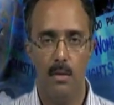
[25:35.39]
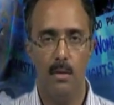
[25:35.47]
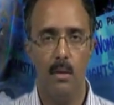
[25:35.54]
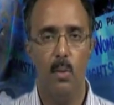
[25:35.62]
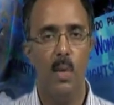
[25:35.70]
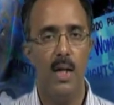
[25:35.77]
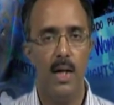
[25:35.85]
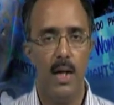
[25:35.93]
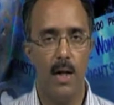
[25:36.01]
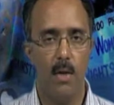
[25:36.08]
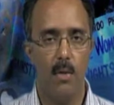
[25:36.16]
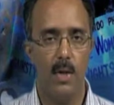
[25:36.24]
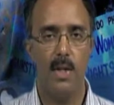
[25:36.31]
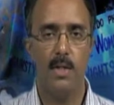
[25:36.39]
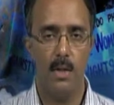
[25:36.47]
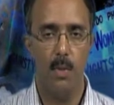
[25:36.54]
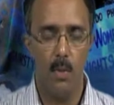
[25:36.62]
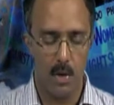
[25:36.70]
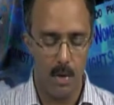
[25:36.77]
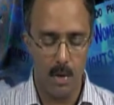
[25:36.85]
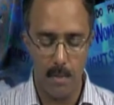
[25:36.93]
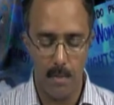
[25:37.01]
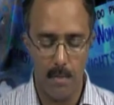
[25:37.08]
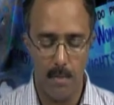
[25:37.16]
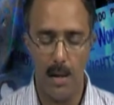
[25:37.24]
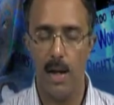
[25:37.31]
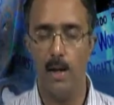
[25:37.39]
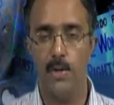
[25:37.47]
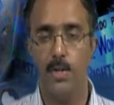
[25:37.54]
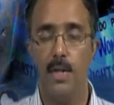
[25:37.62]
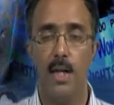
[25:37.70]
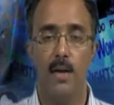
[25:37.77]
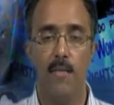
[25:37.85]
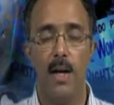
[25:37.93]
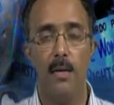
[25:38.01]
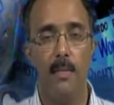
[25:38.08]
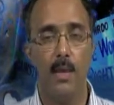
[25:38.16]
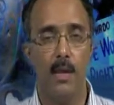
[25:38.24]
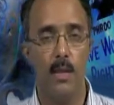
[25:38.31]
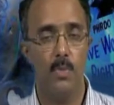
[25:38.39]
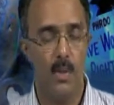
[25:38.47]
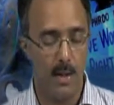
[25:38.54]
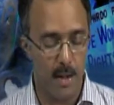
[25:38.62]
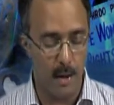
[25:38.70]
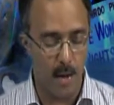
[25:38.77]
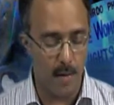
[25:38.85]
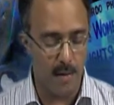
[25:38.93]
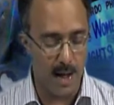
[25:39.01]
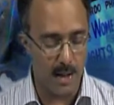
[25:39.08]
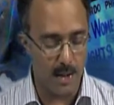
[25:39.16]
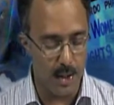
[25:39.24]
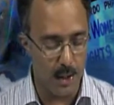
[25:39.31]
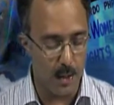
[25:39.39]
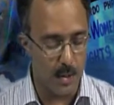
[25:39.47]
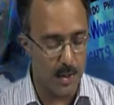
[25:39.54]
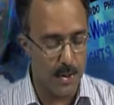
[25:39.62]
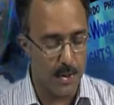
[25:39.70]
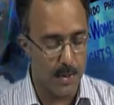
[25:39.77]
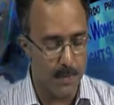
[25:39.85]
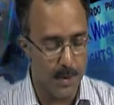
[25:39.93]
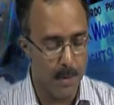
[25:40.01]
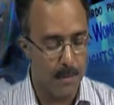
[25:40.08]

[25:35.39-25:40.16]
the world around us, what biologists and environmentalists will think of as ecosystems.